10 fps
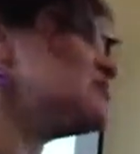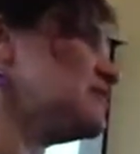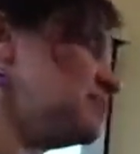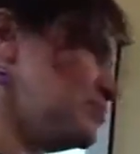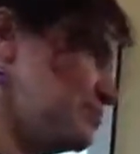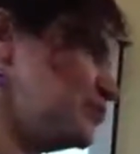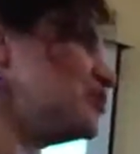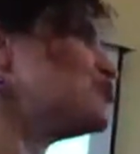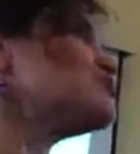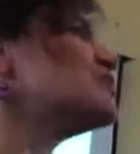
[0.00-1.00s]
I'm
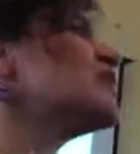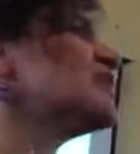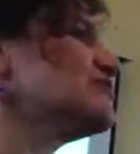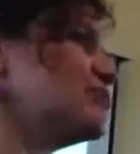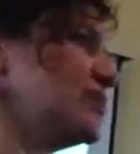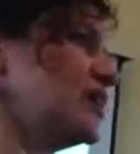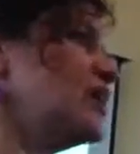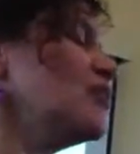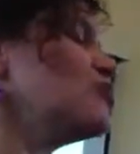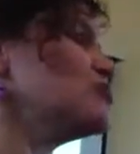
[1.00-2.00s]
pretty sure that woman
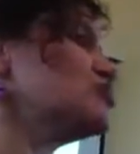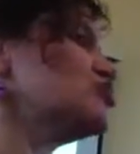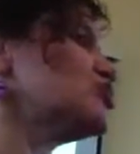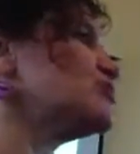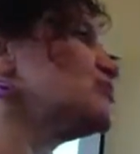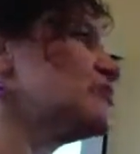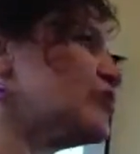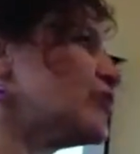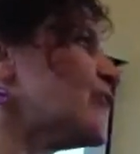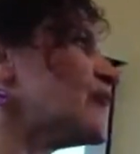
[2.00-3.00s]
whose
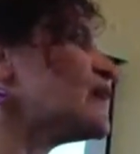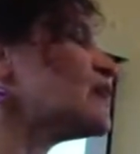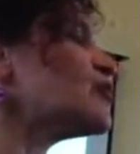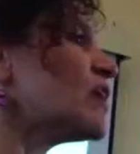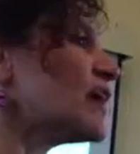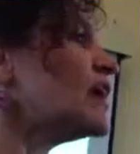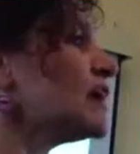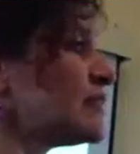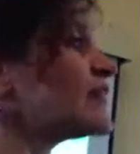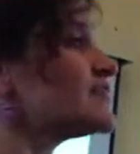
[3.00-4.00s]
children were taken away,
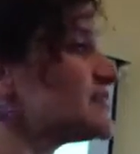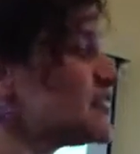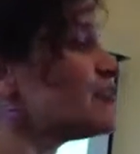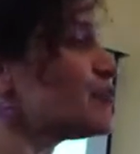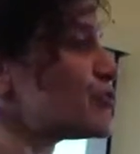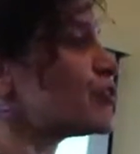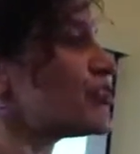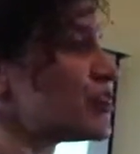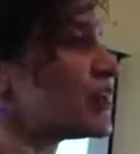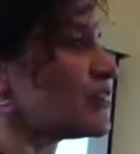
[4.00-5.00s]
that's still for
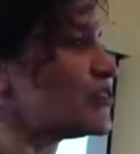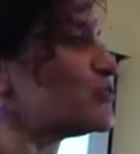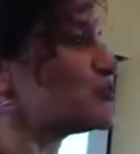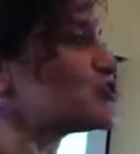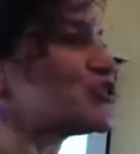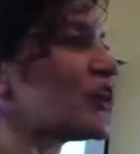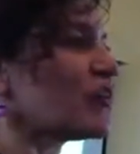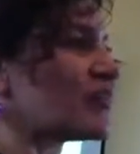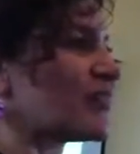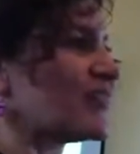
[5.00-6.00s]
her a huge
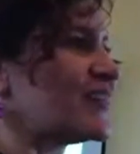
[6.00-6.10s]
struggle.